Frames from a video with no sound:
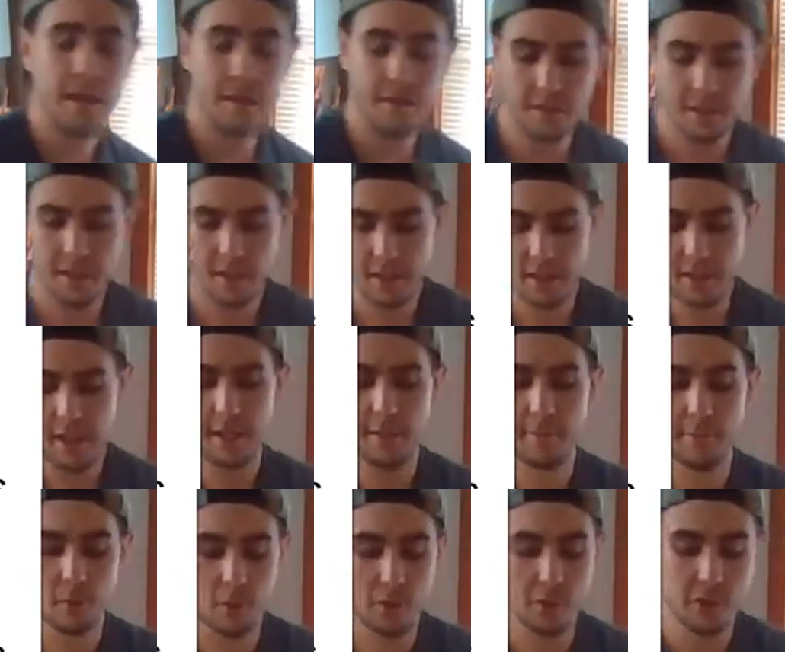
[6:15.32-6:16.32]
and then
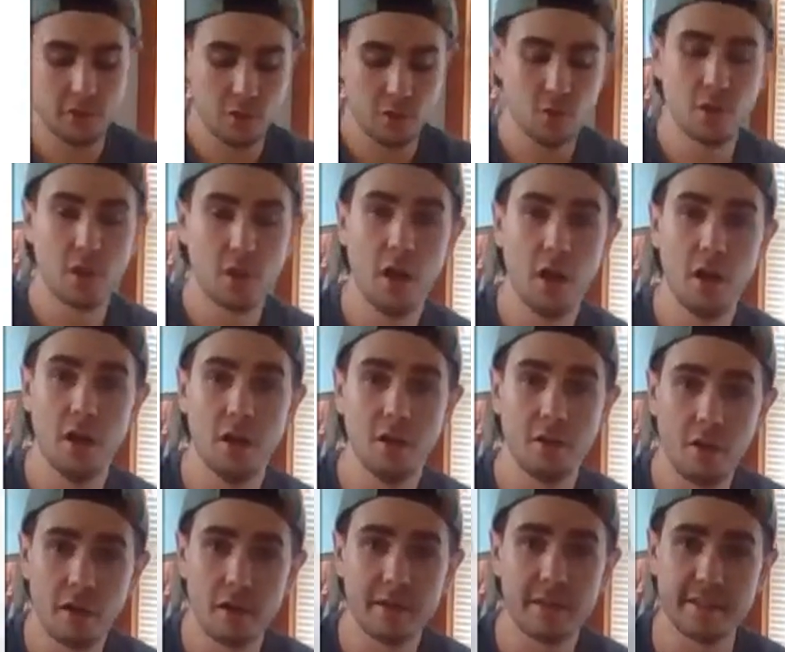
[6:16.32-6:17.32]
I'm going to cut
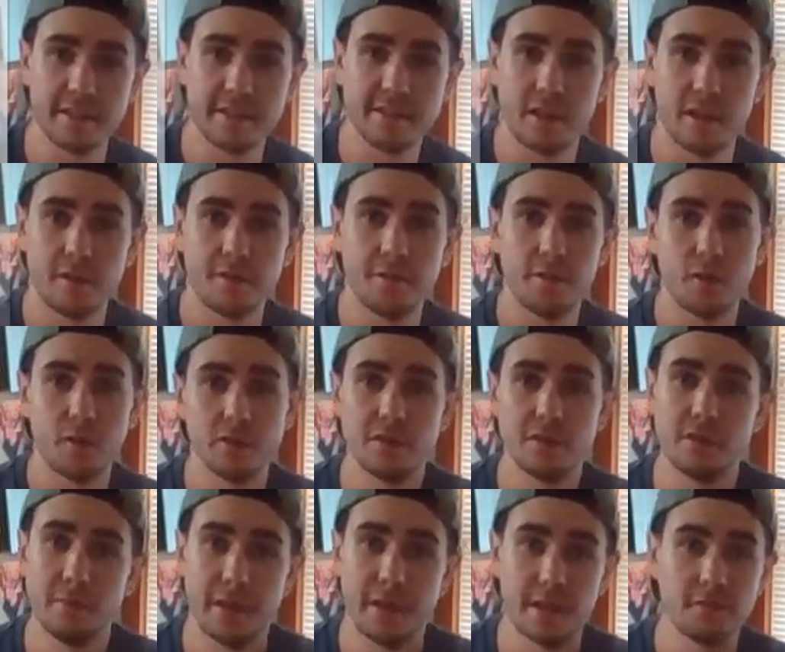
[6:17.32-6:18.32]
along that center
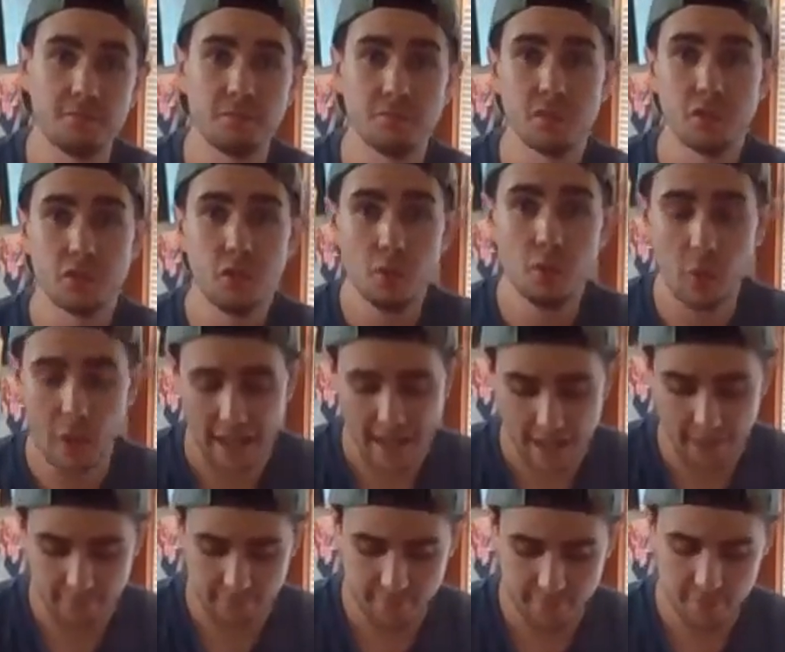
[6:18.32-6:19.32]
fold to make 2
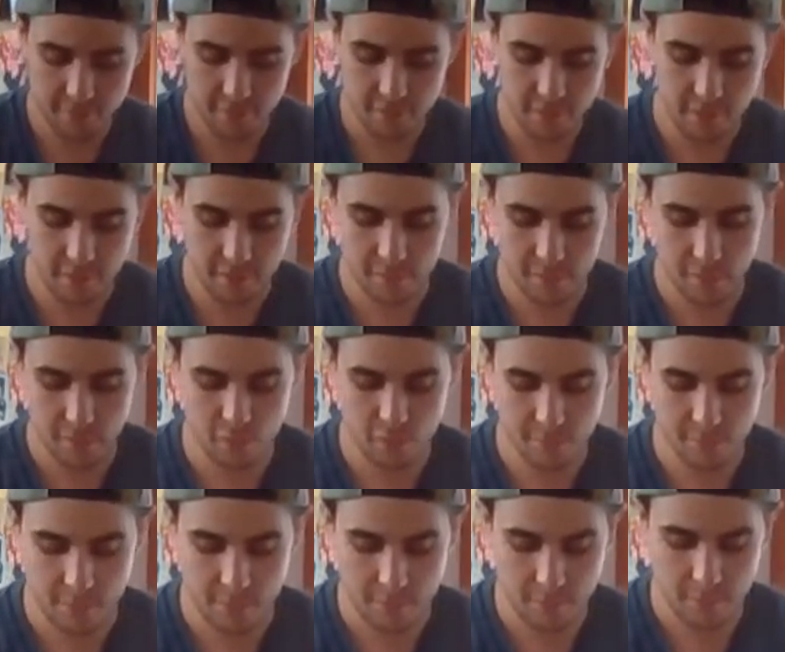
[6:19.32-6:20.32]
halves to the
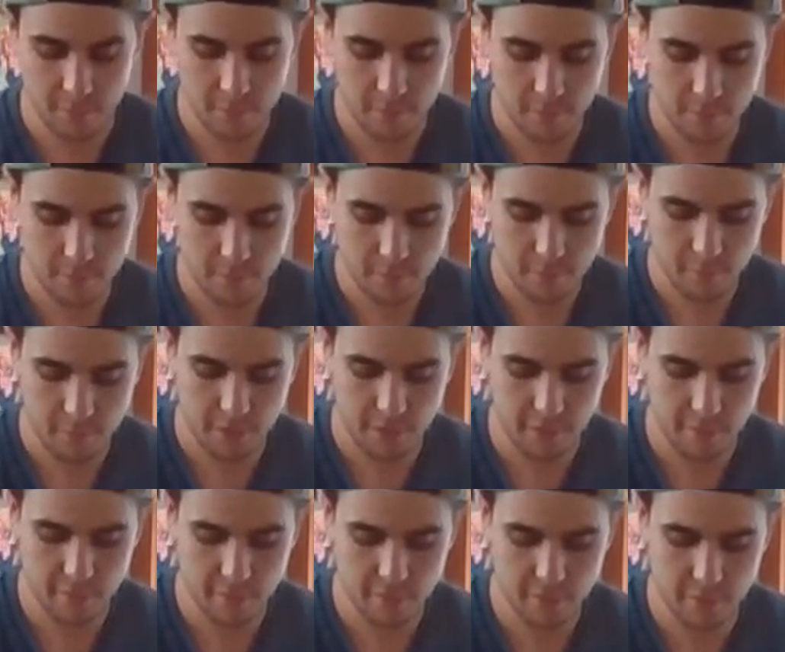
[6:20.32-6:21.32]
newspaper.
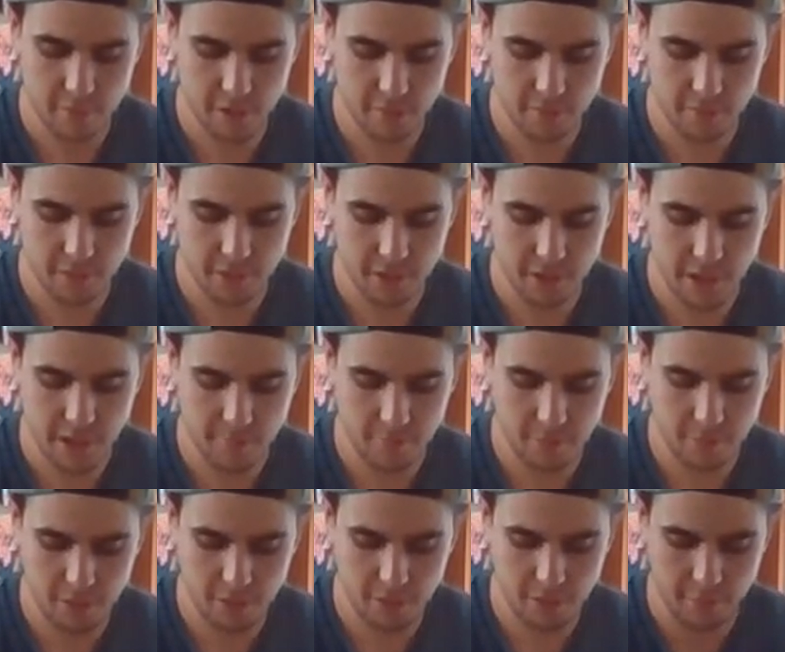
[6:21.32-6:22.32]
Okay, this will make my job a
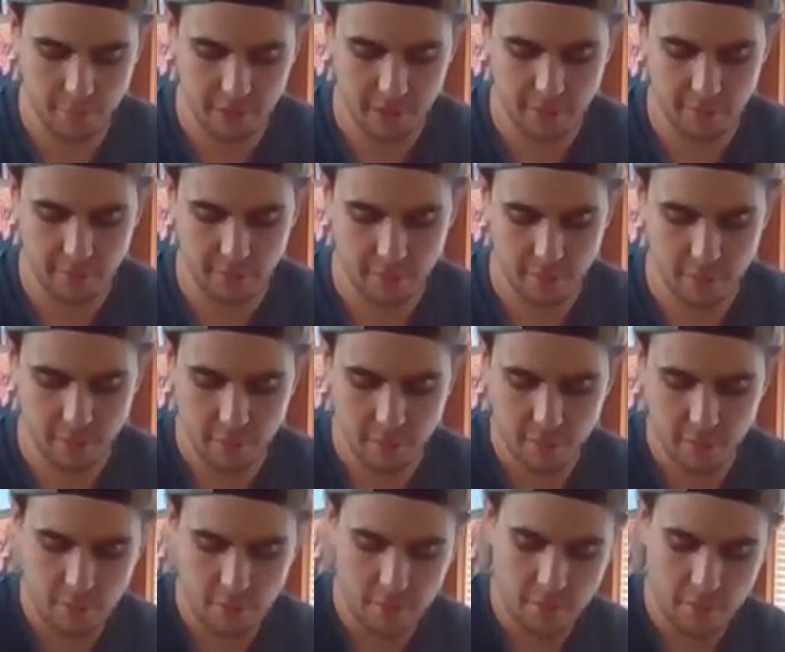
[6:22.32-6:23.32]
little bit easier.
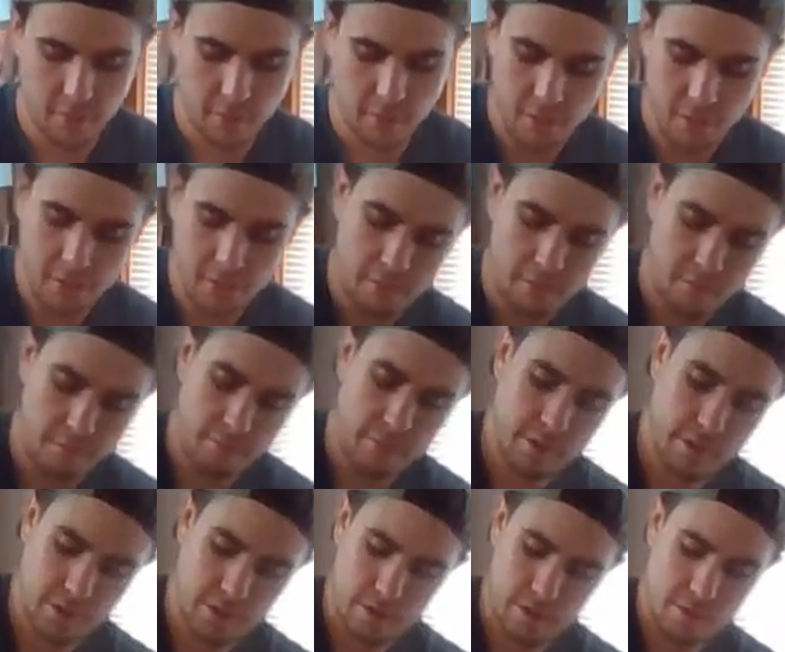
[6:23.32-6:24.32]

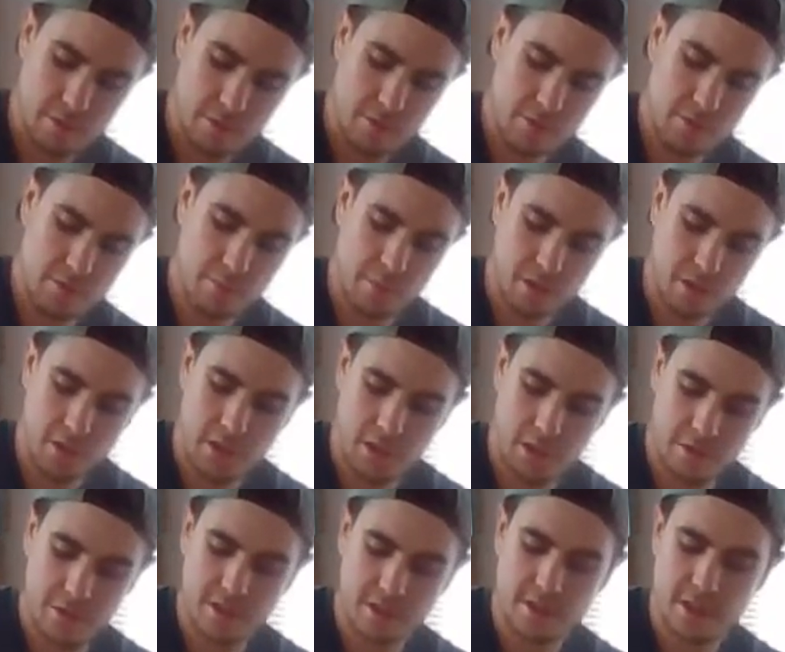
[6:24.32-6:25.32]
All right, I'm gonna
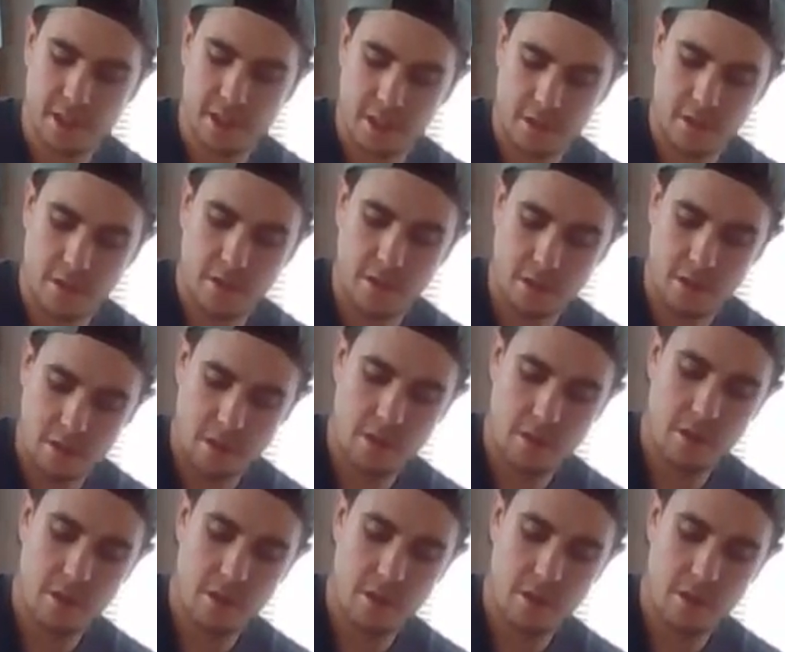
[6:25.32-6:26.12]
cut the center.